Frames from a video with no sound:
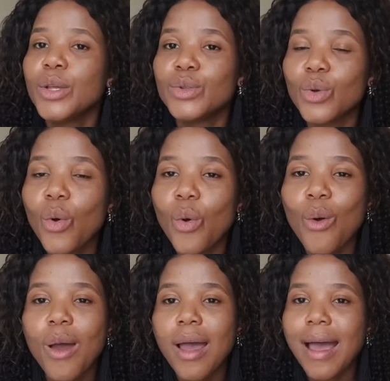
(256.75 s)

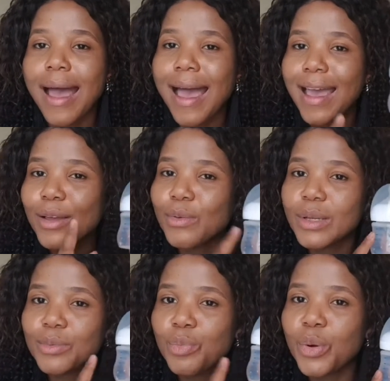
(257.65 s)
So I
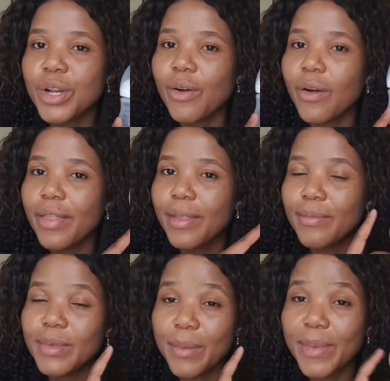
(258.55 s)
was putting on
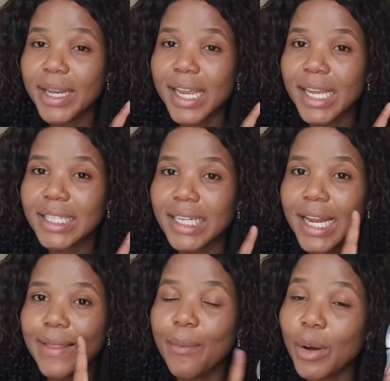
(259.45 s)
them the medication
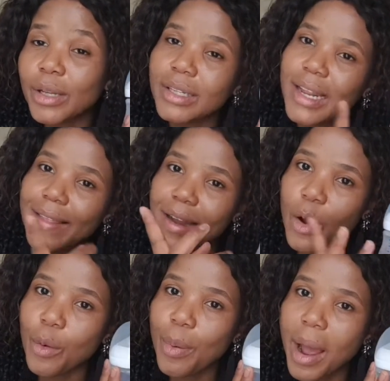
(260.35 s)
in the bottle, and then
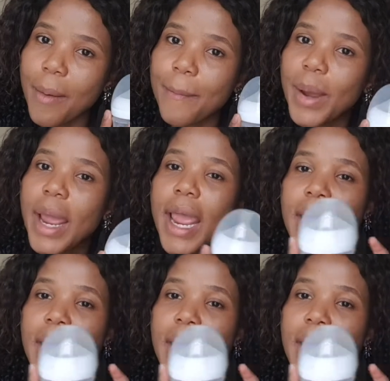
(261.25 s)
I'll pump